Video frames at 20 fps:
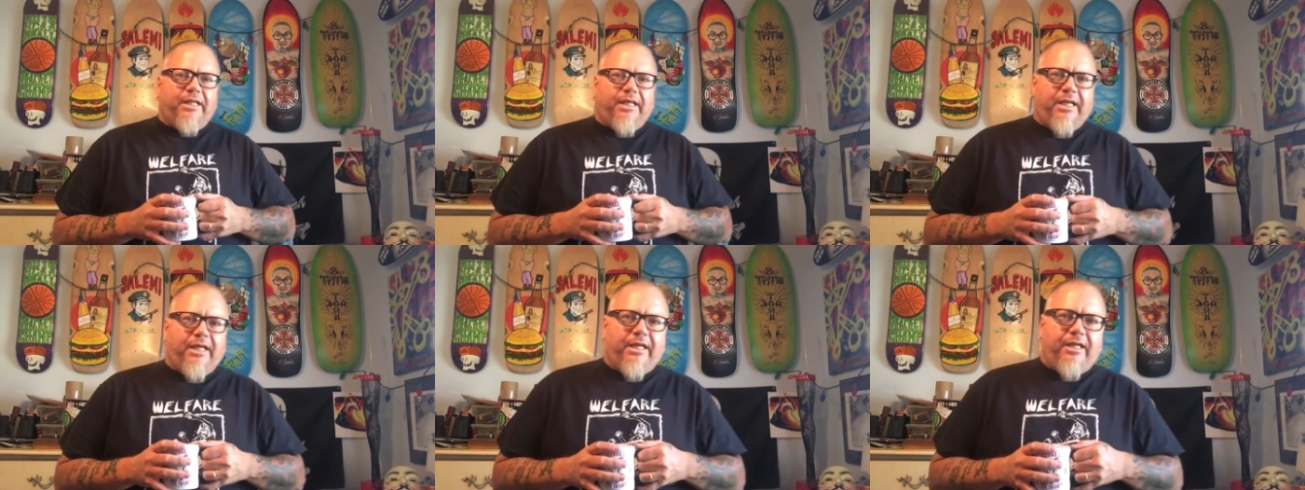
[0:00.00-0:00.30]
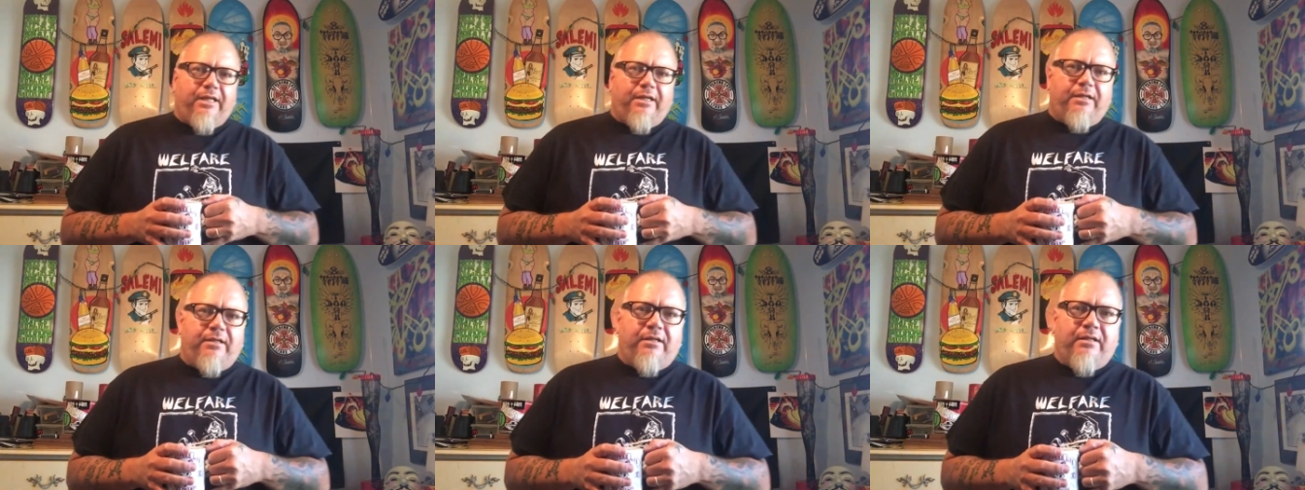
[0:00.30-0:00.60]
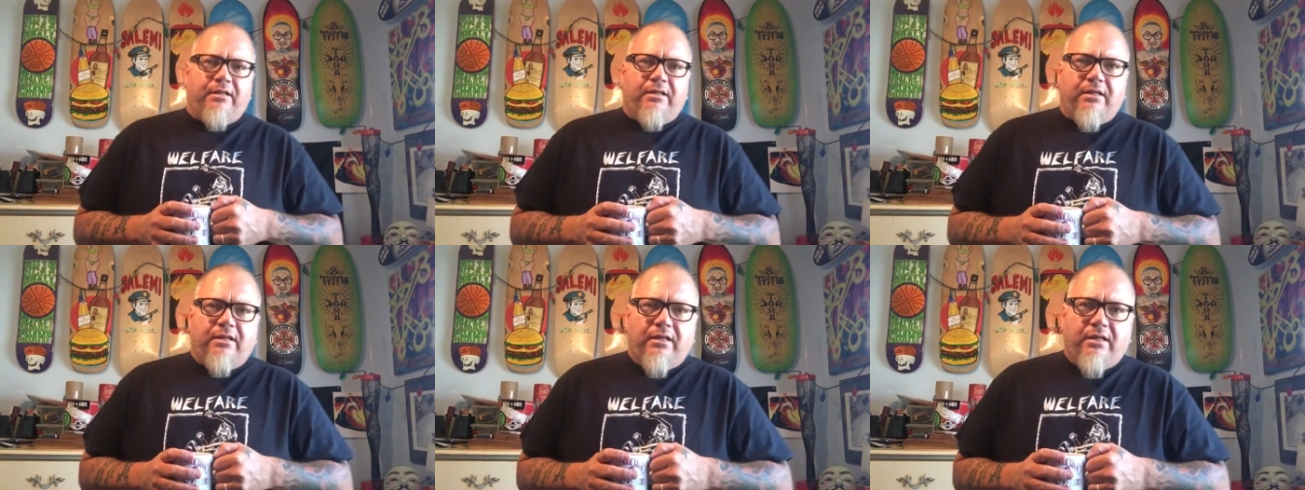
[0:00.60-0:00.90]
end.
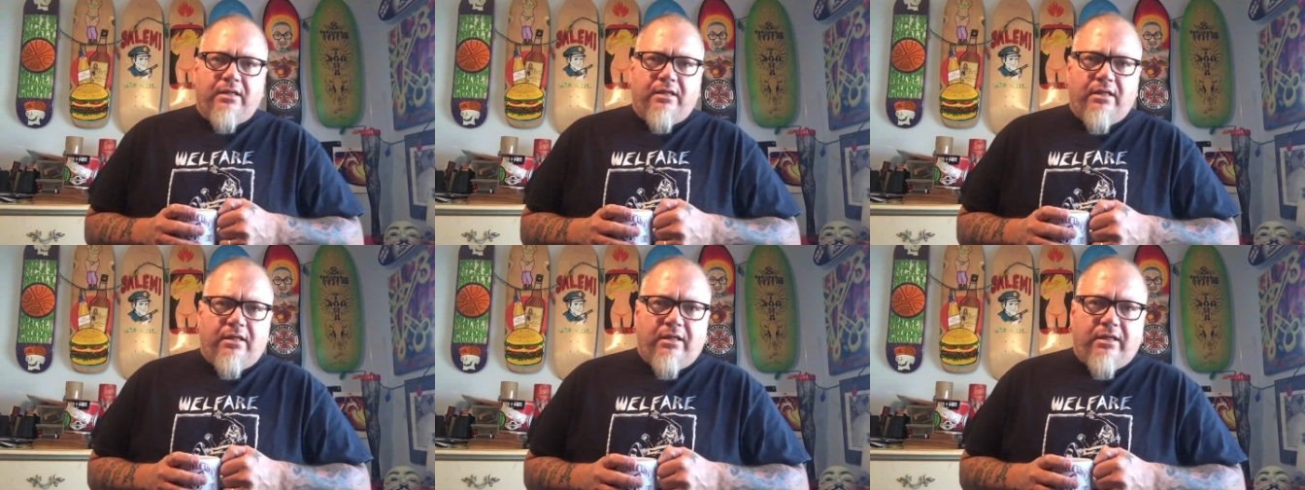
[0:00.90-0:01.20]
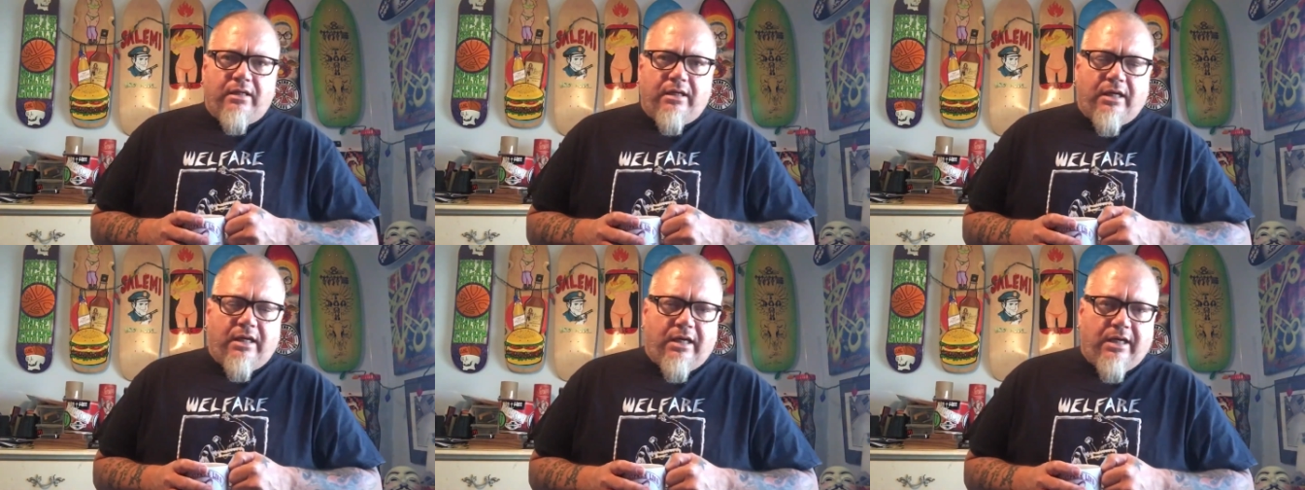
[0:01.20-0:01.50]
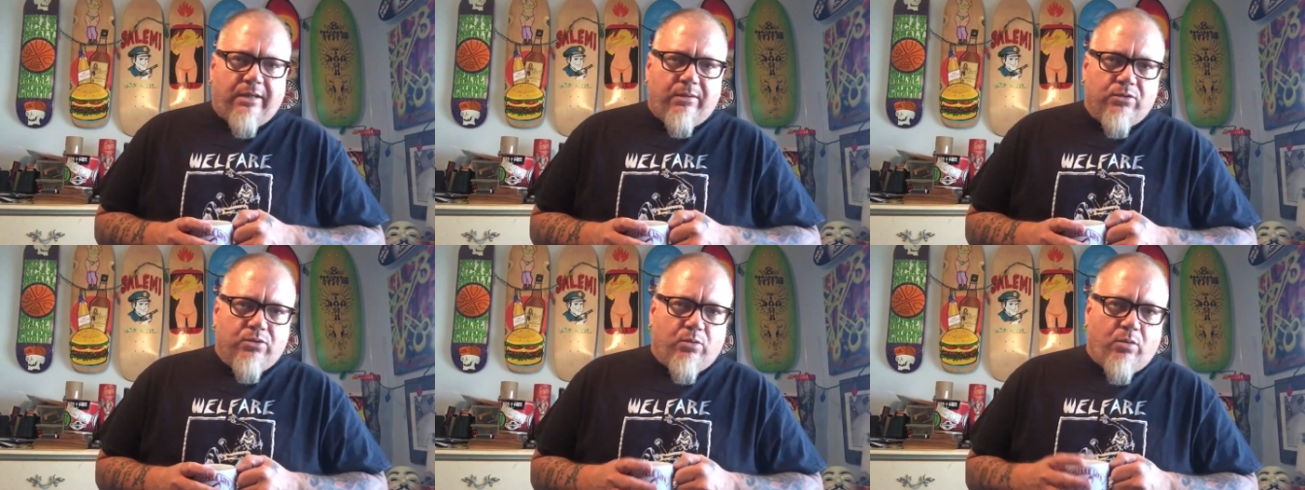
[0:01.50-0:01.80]
Uh,
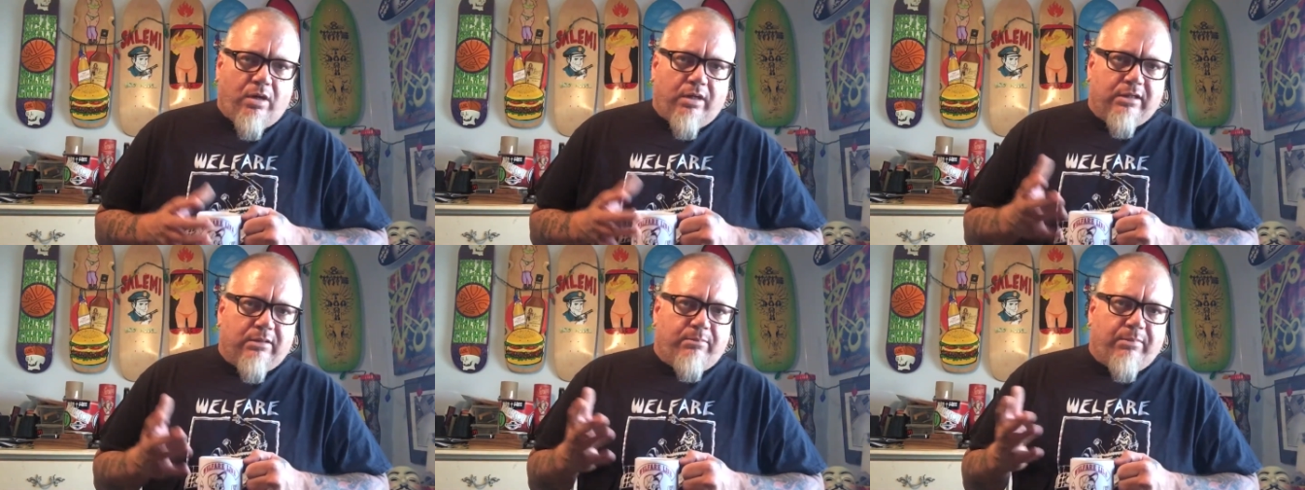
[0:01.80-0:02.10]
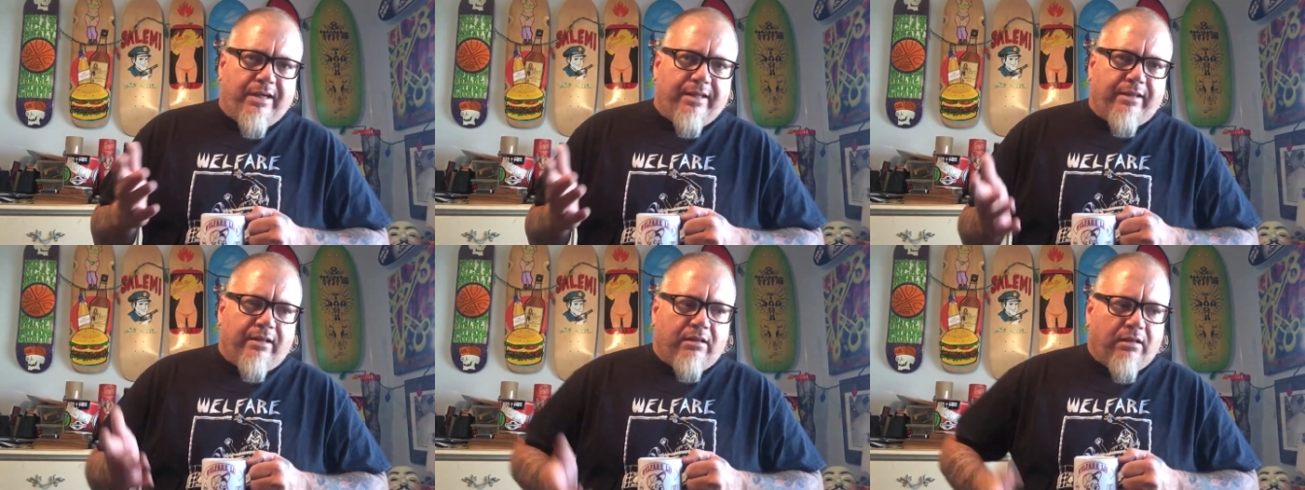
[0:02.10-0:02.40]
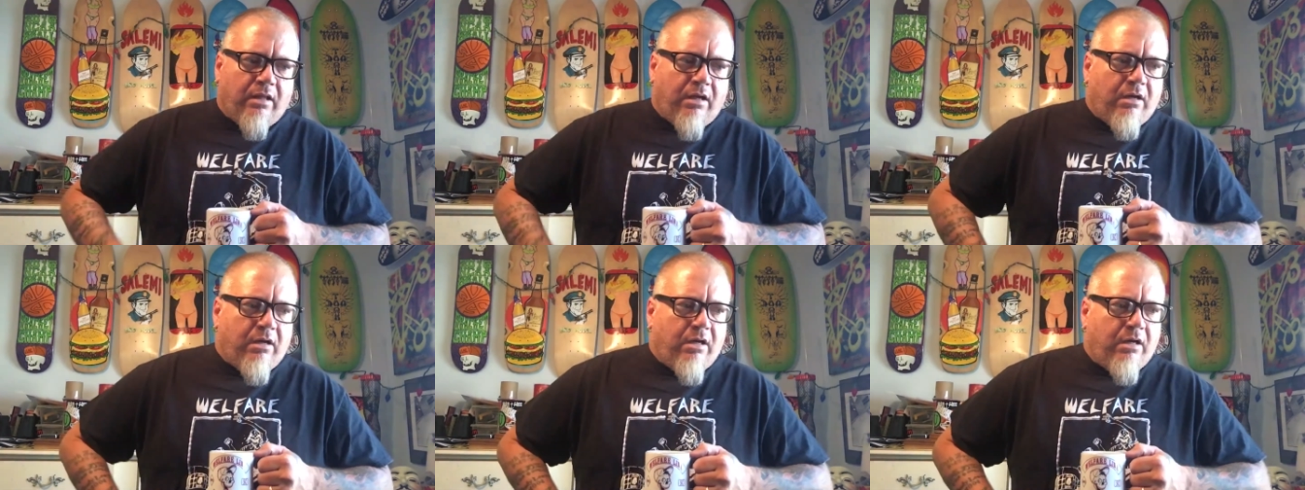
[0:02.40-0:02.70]
he was wanted by the
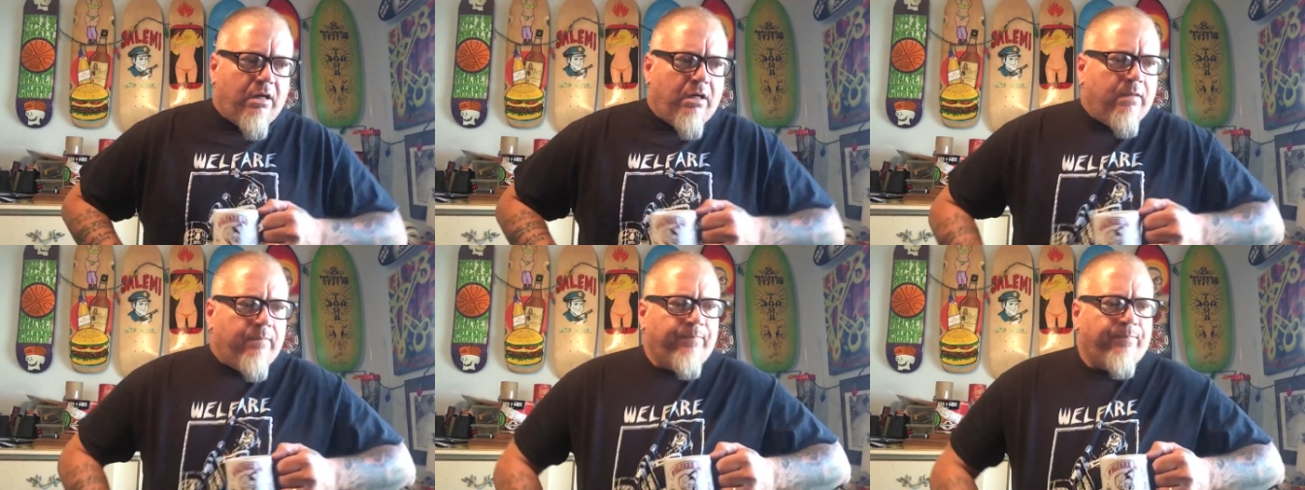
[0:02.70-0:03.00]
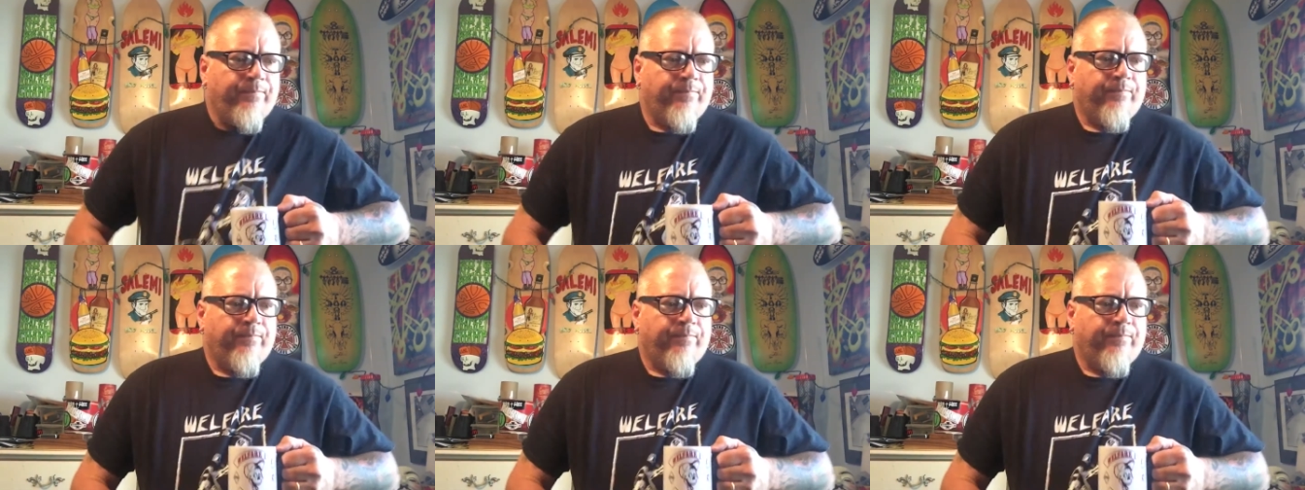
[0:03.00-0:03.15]
law.